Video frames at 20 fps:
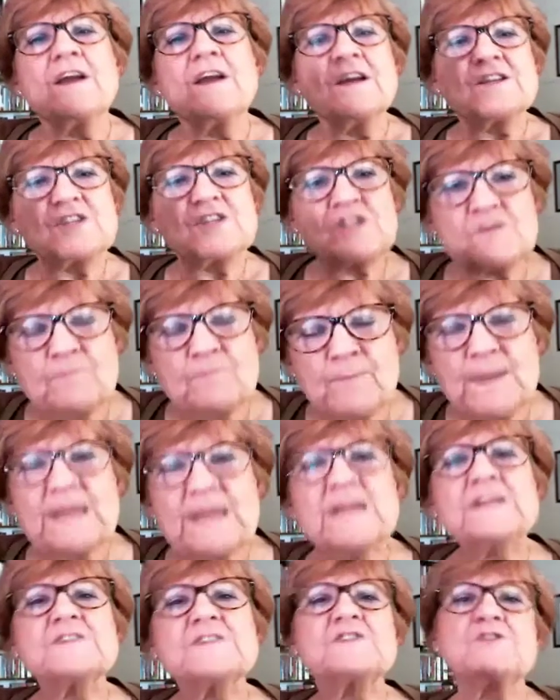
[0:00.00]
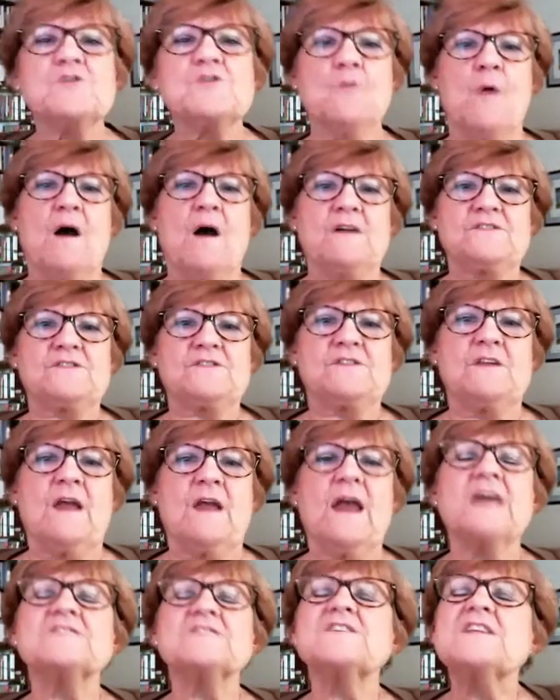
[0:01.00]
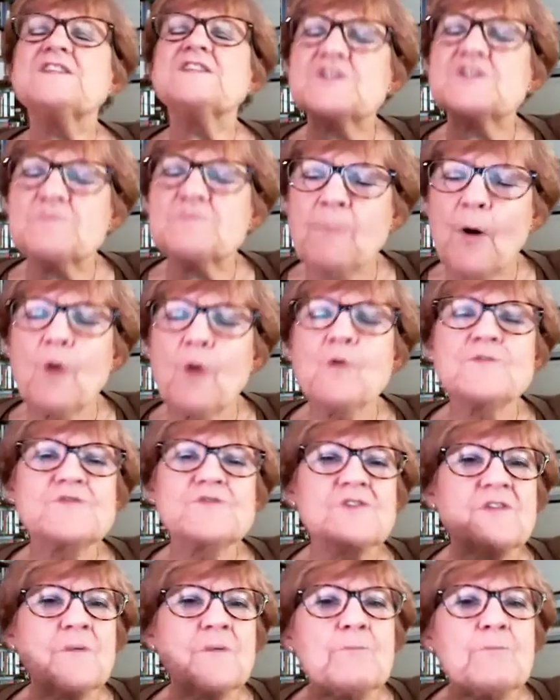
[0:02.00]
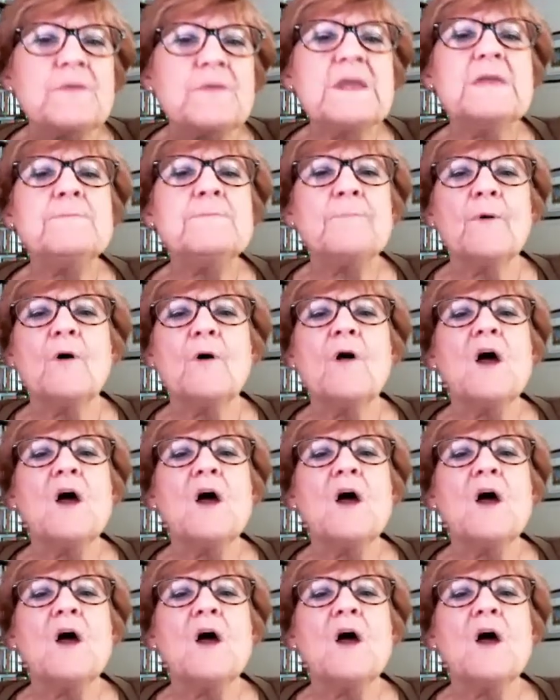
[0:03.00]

speaks to us as he spoke to the people